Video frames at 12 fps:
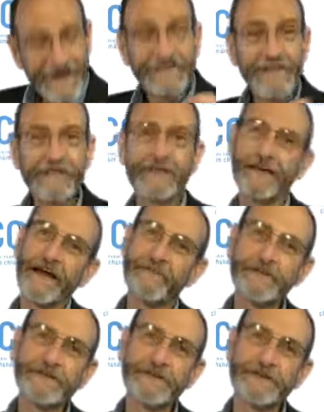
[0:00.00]
I think the
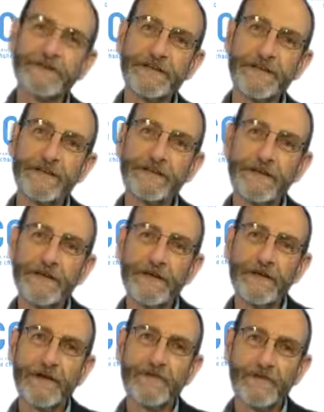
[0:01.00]
IPCC
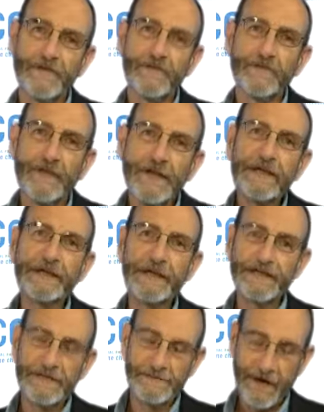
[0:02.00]
is a unique
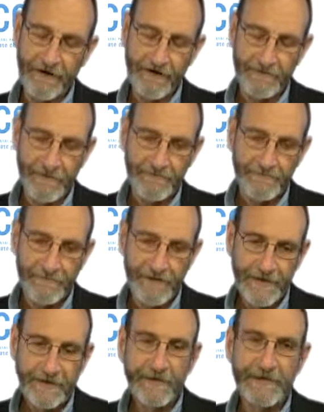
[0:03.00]
experiment.
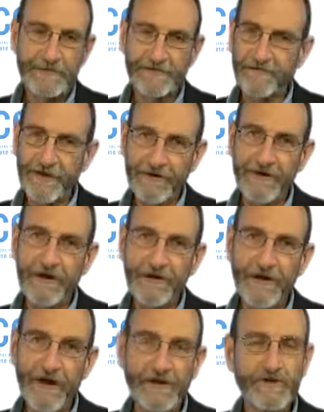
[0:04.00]
It's a very
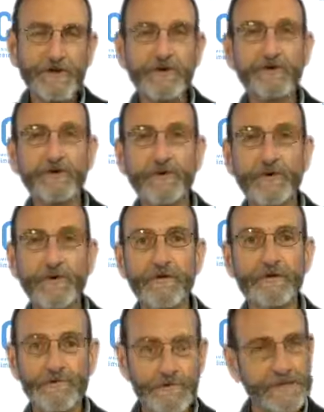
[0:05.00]

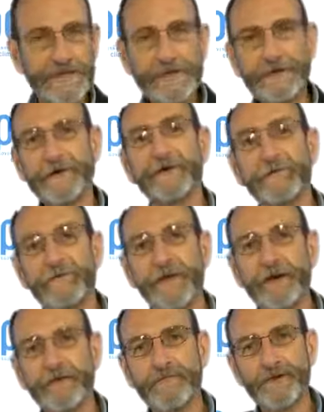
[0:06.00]
unusual deal
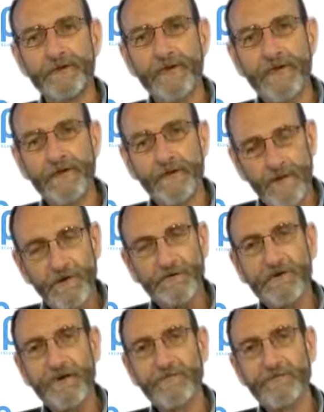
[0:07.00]
between the
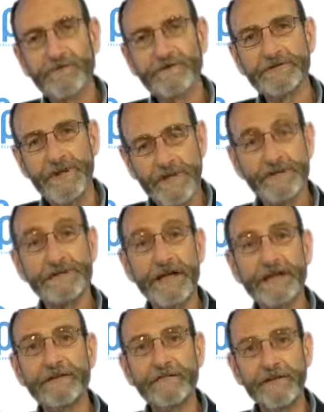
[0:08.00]
world's governments and the
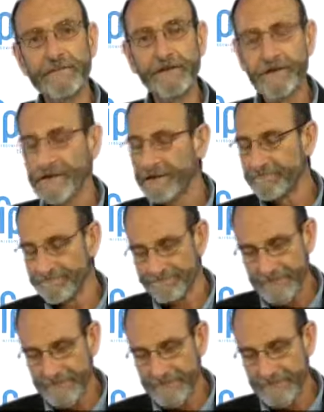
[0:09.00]
scientific community.